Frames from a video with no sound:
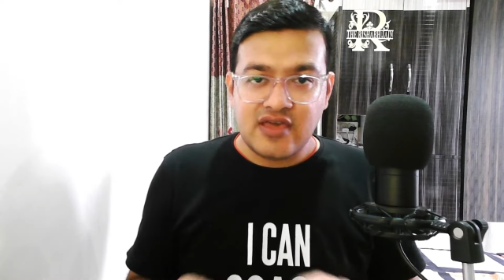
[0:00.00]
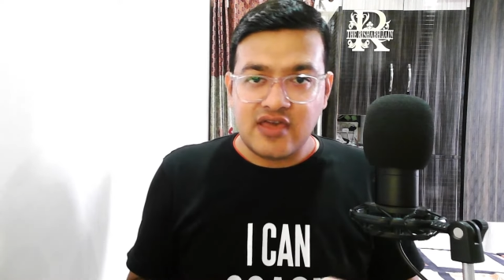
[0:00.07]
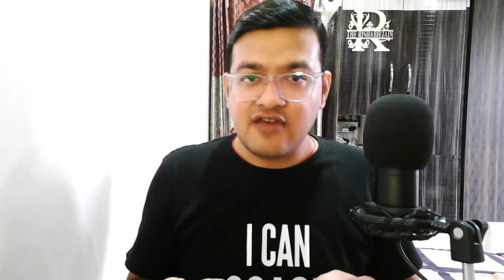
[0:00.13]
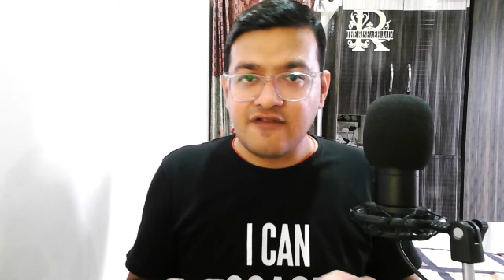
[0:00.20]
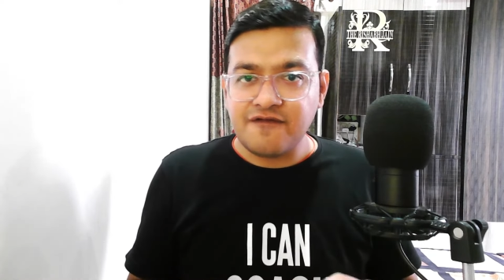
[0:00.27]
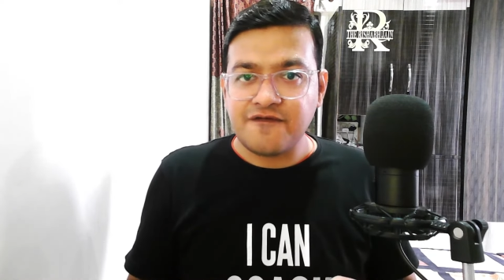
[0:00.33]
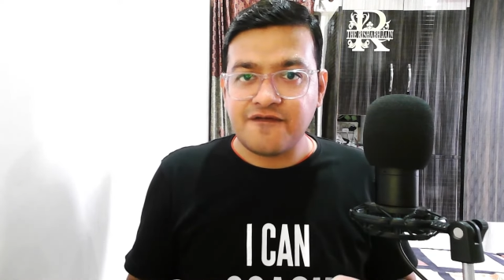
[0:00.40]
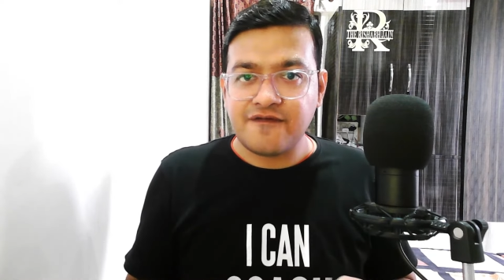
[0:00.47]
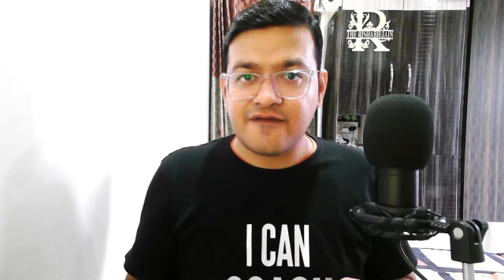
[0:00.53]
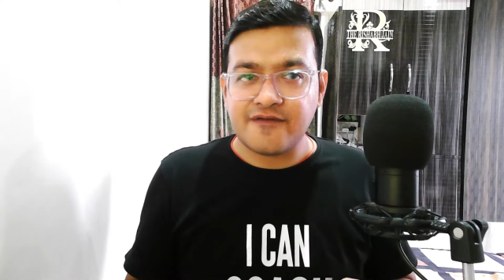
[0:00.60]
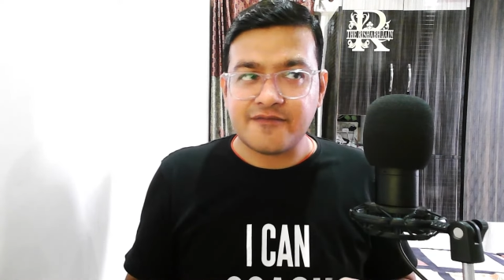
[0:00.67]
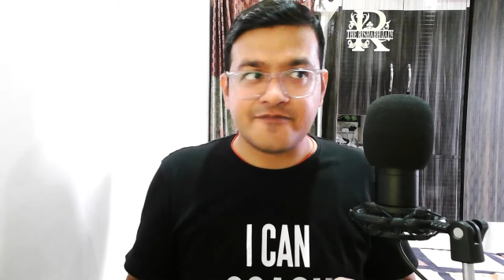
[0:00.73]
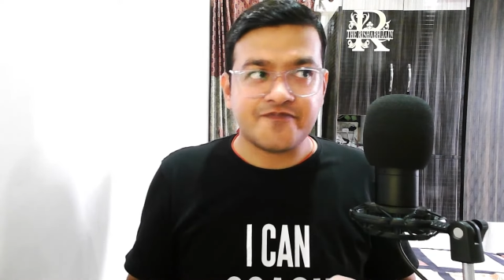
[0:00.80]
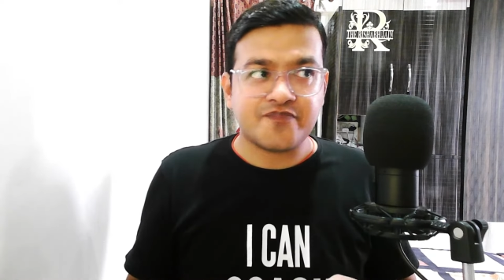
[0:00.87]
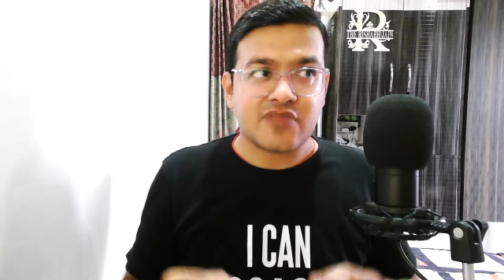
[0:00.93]
If
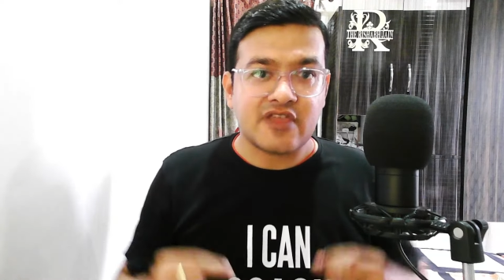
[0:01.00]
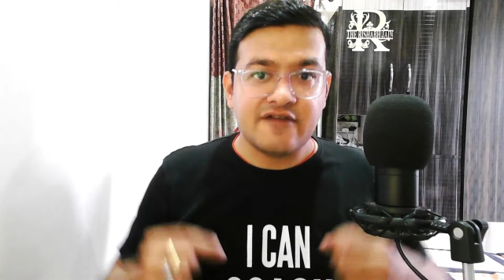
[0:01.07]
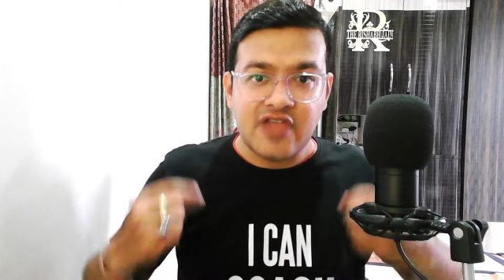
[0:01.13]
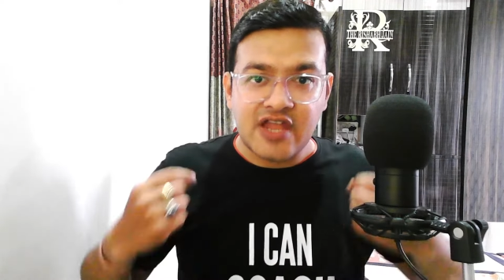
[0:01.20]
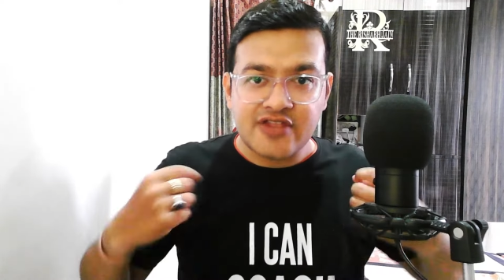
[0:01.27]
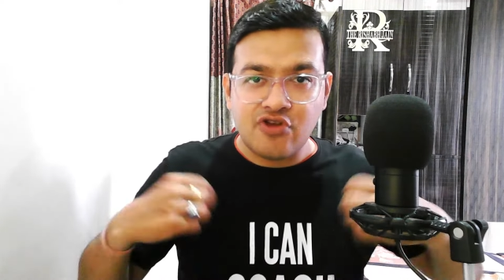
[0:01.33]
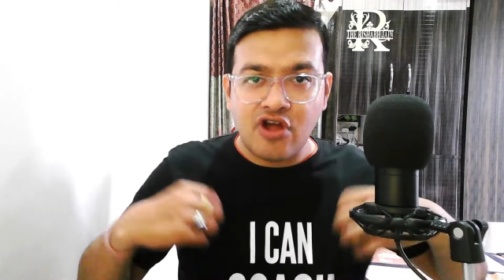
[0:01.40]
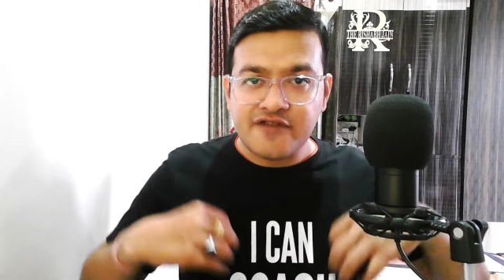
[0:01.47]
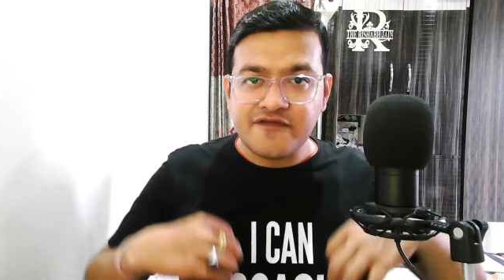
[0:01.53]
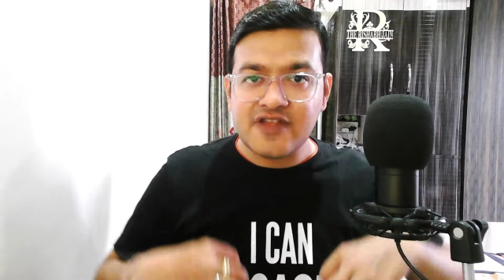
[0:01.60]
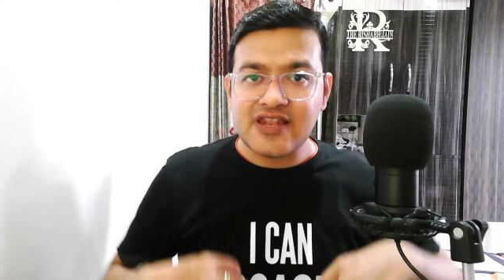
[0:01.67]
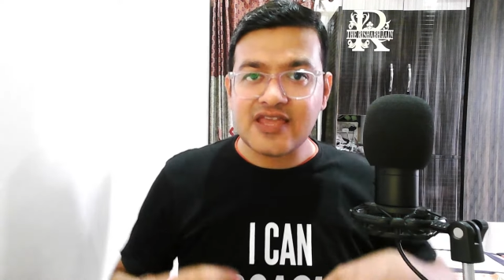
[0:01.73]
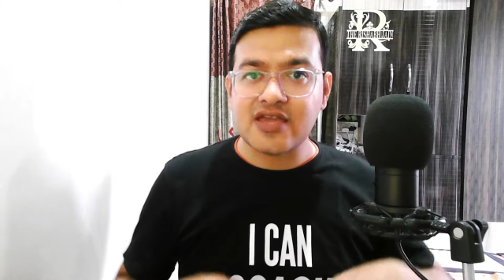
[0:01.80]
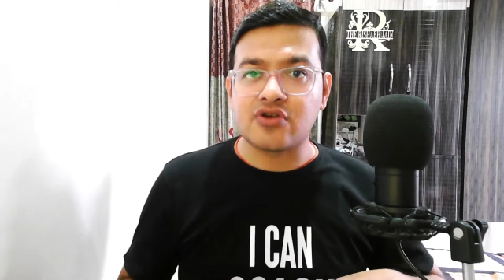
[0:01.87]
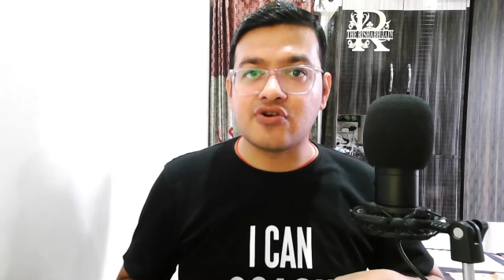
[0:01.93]
we are not
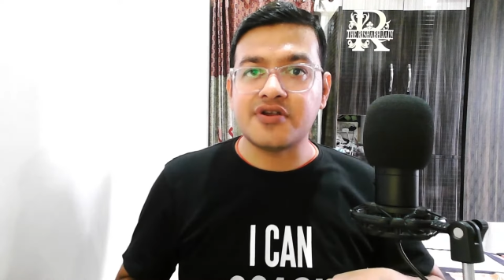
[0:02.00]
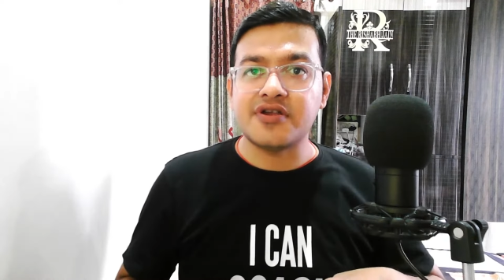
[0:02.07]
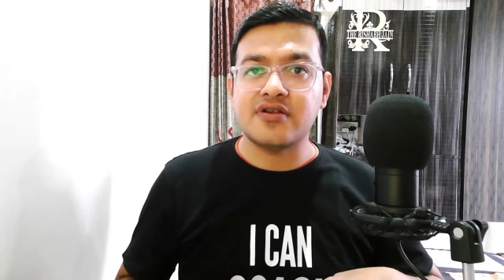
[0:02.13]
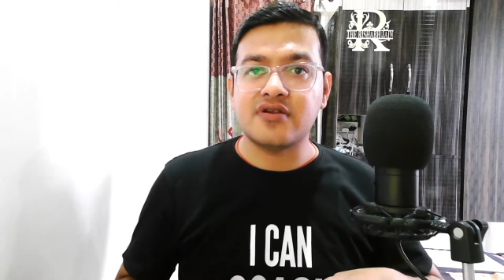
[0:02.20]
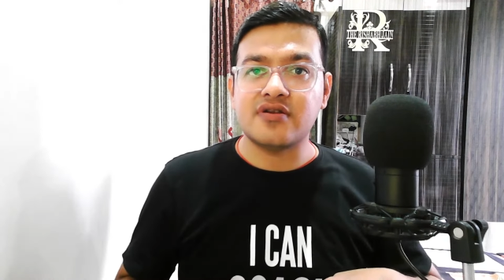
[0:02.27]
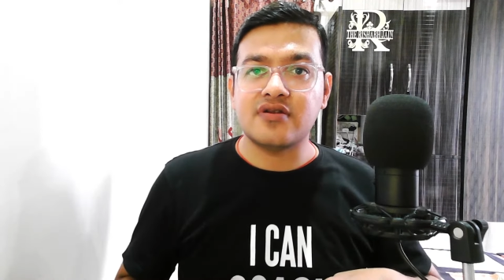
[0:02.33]
feeling good,